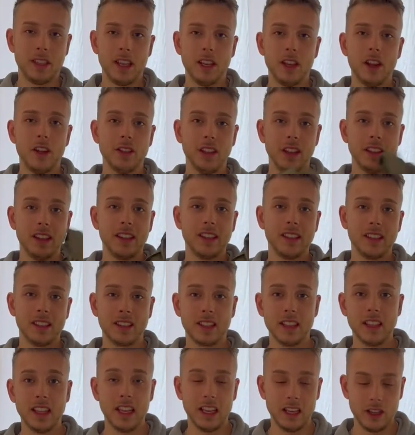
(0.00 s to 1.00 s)
know that this is
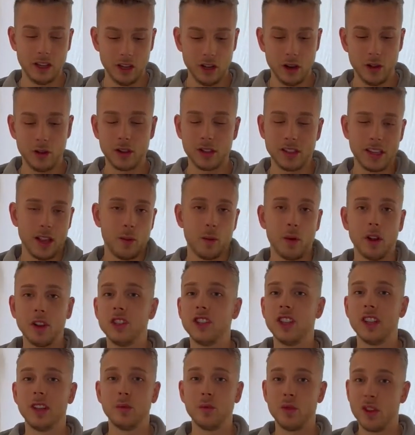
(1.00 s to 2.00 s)
clean, you know, because I
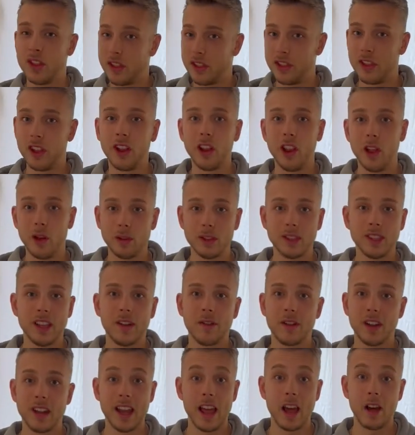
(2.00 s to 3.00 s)
wash it with the clothes
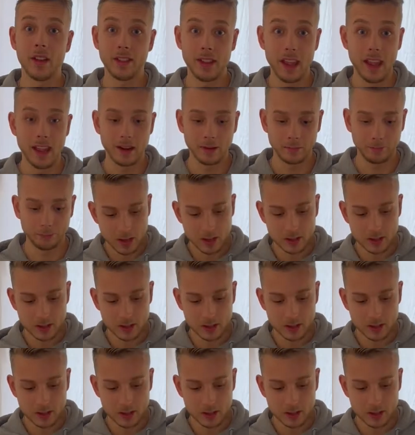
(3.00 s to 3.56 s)
every now and then.